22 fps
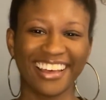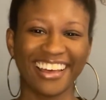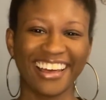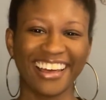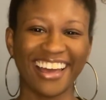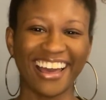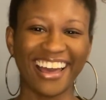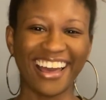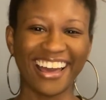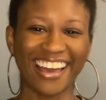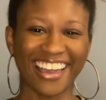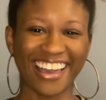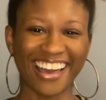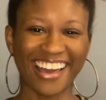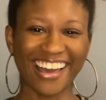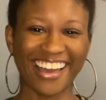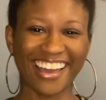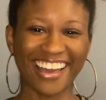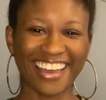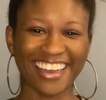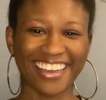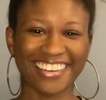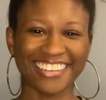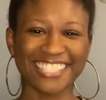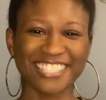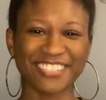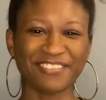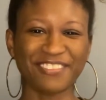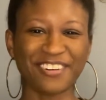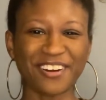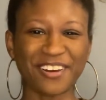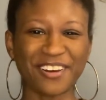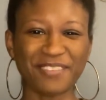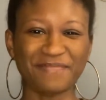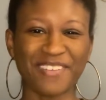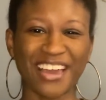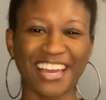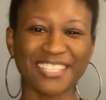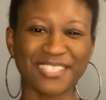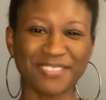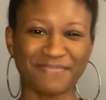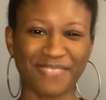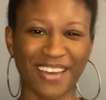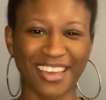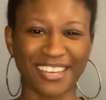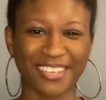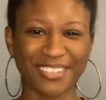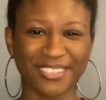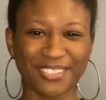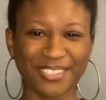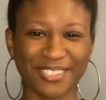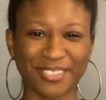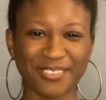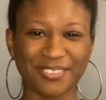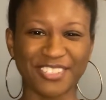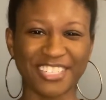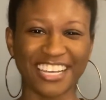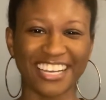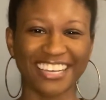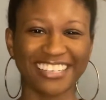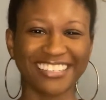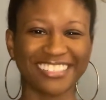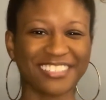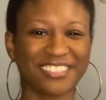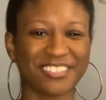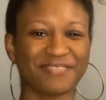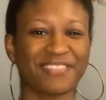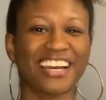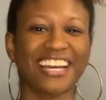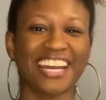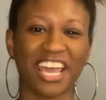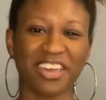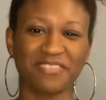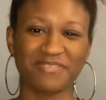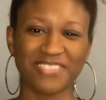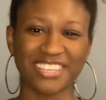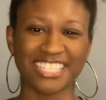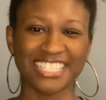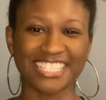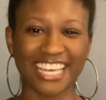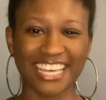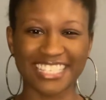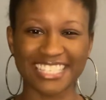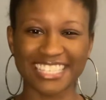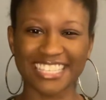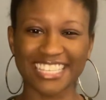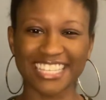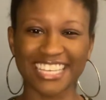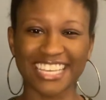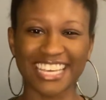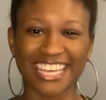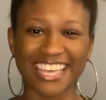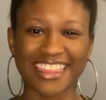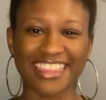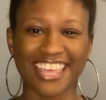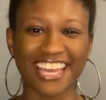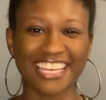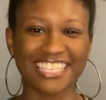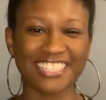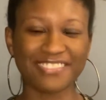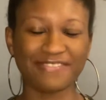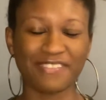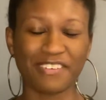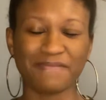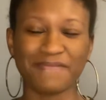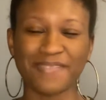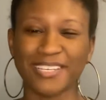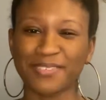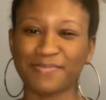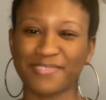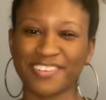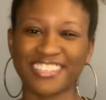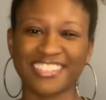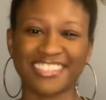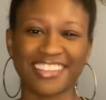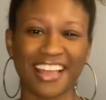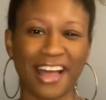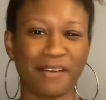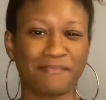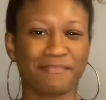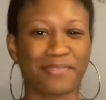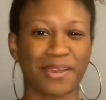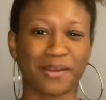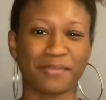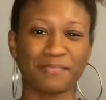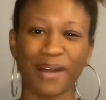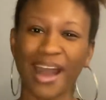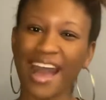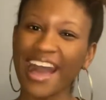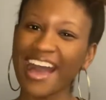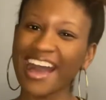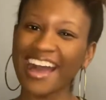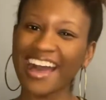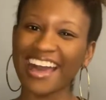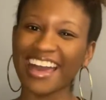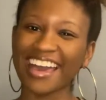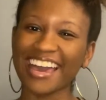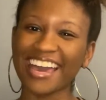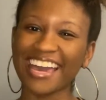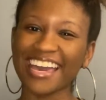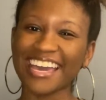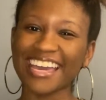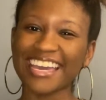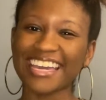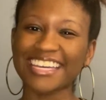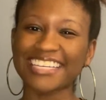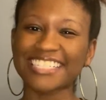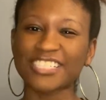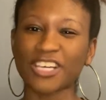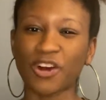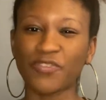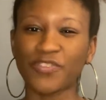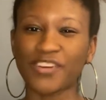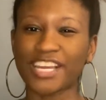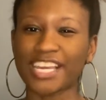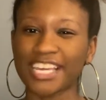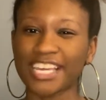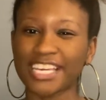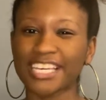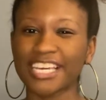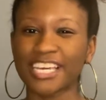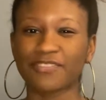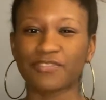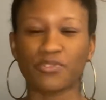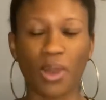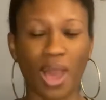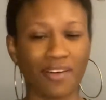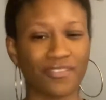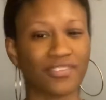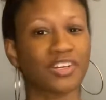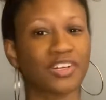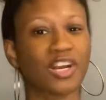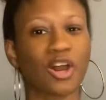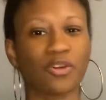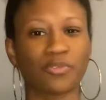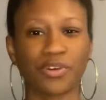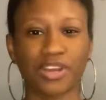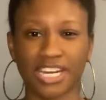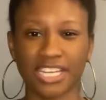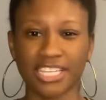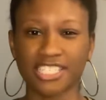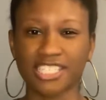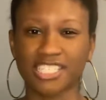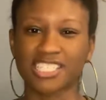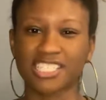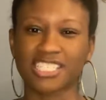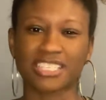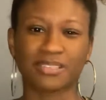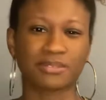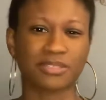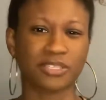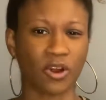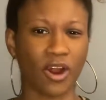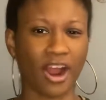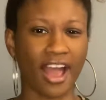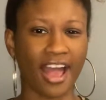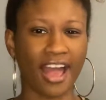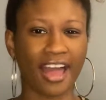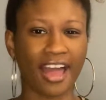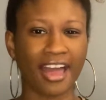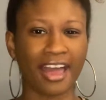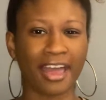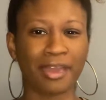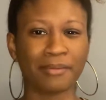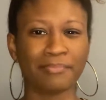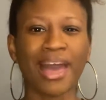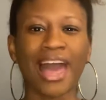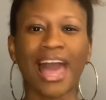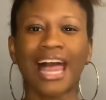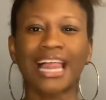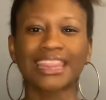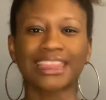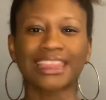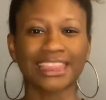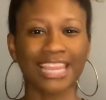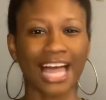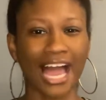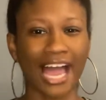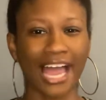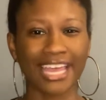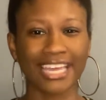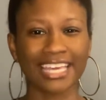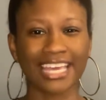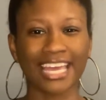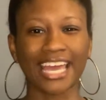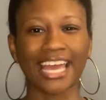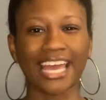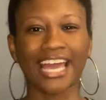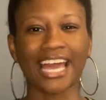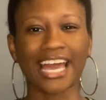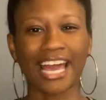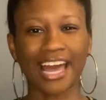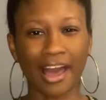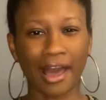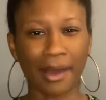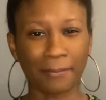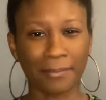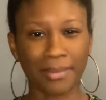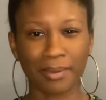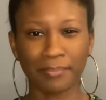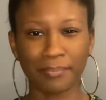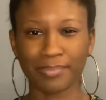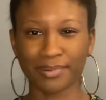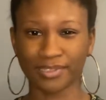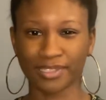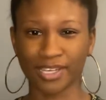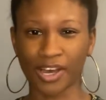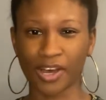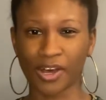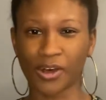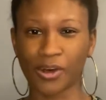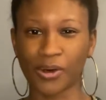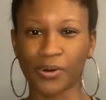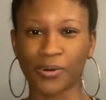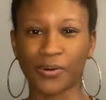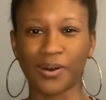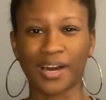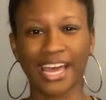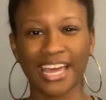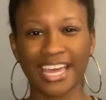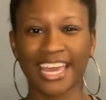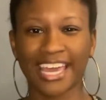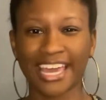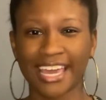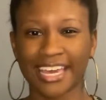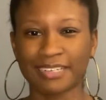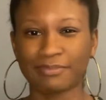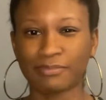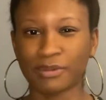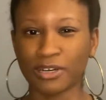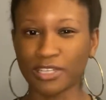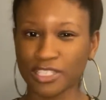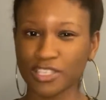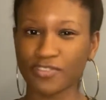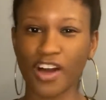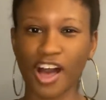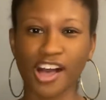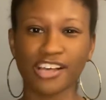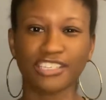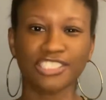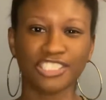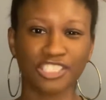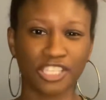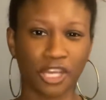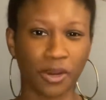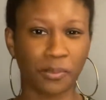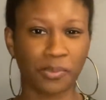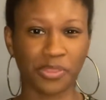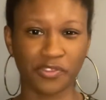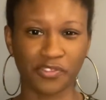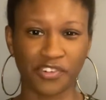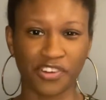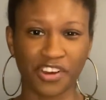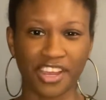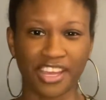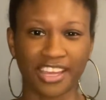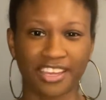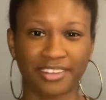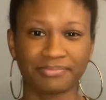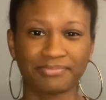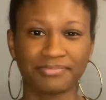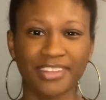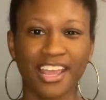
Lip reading: Hi guys, welcome back to my YouTube channel. My name is Cecily. Thanks so much for stopping by. Don't forget, if you haven't already, to subscribe, like, comment below, and most of all, share with a friend.